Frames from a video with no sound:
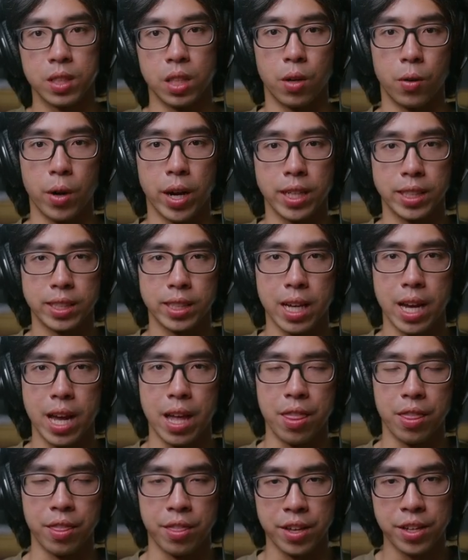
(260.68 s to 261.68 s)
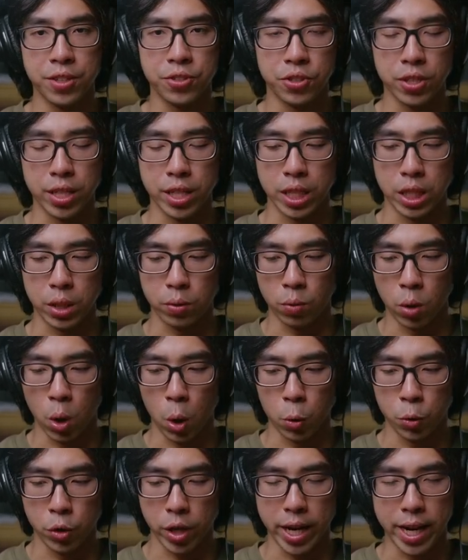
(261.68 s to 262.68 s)
All right, and this is
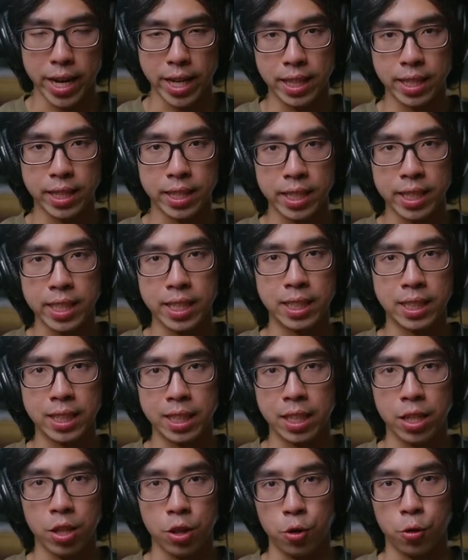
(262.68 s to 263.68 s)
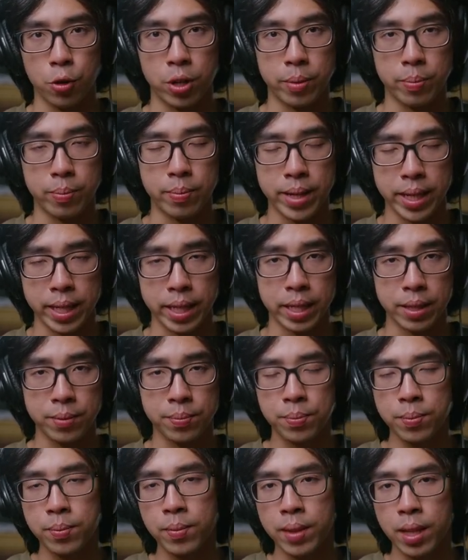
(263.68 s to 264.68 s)
Rode NTG3B.
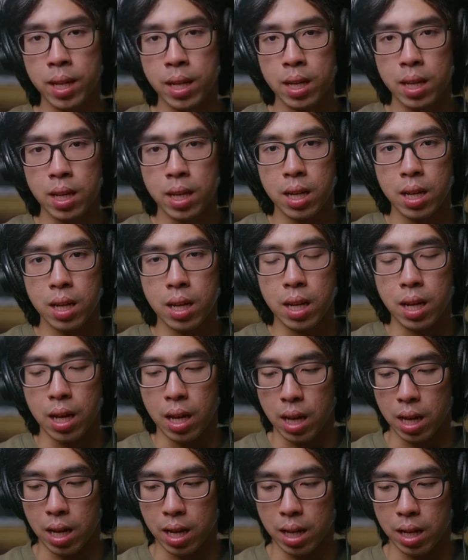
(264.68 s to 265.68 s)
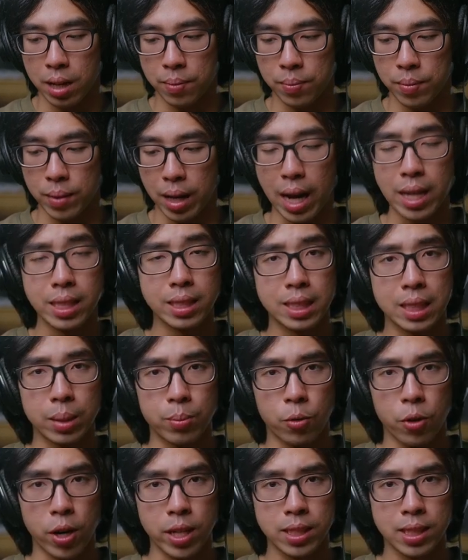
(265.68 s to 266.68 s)

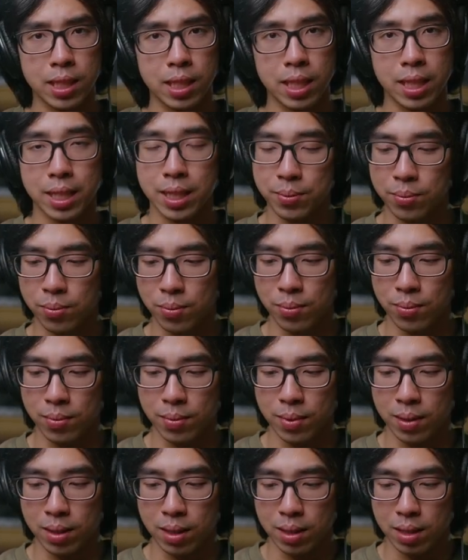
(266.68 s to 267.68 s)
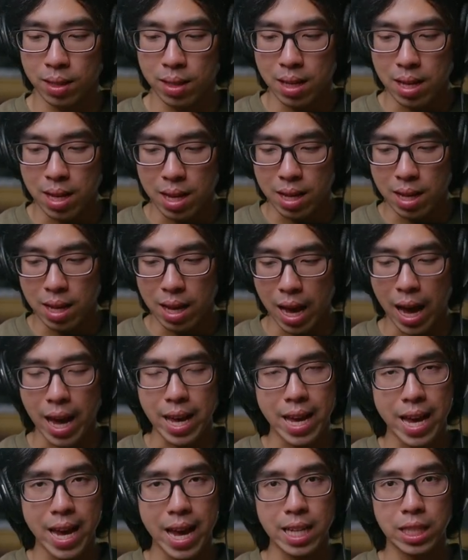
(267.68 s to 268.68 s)
Unsurprisingly, I
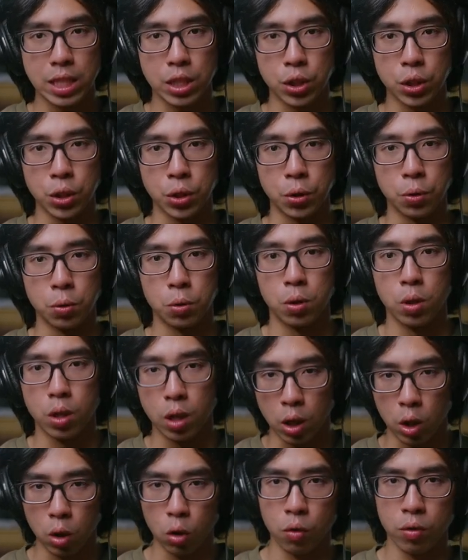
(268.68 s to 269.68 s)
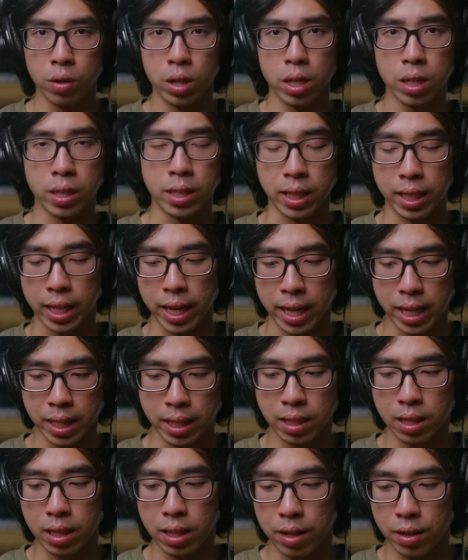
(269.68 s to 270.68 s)
had to lower the
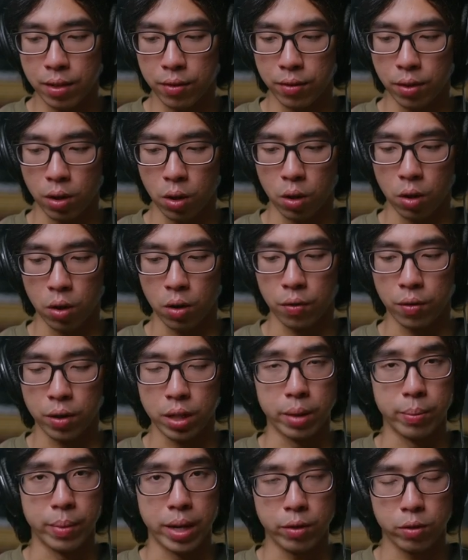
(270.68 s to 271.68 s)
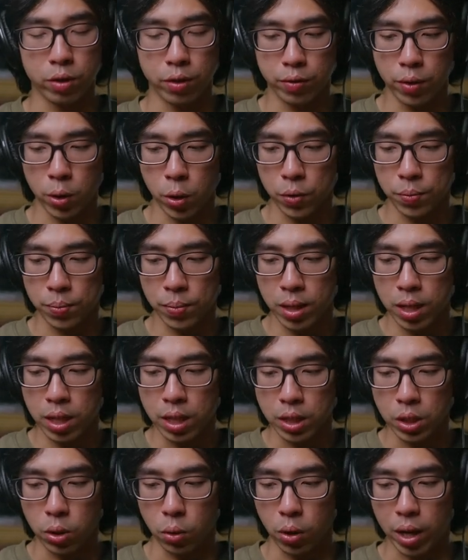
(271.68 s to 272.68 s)
gain for the microphone,
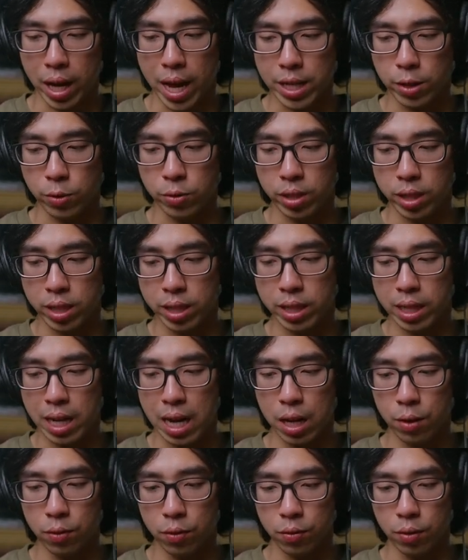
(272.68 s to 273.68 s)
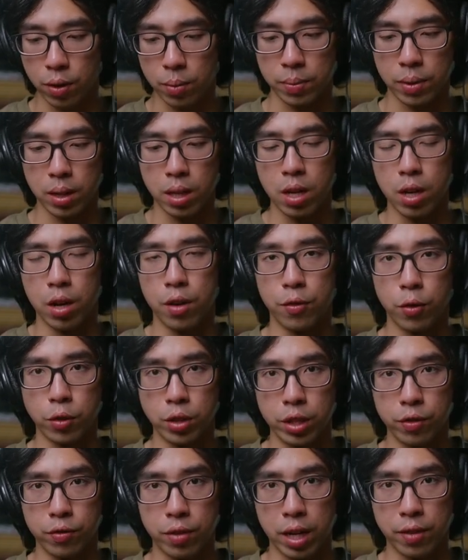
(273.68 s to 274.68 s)
so I had to turn down from
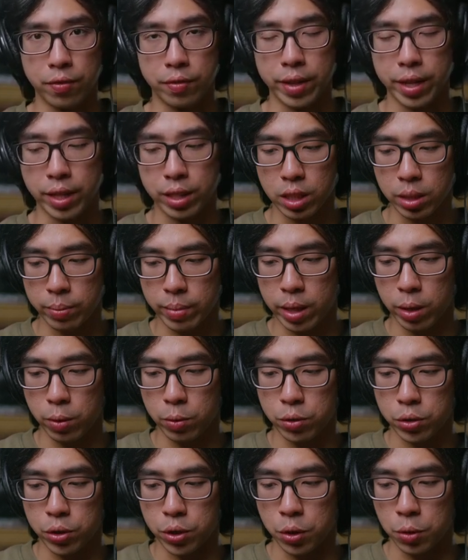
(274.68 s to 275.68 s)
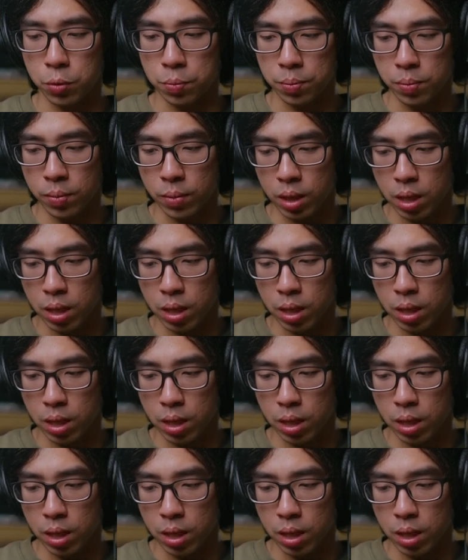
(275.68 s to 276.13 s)
45 decibel to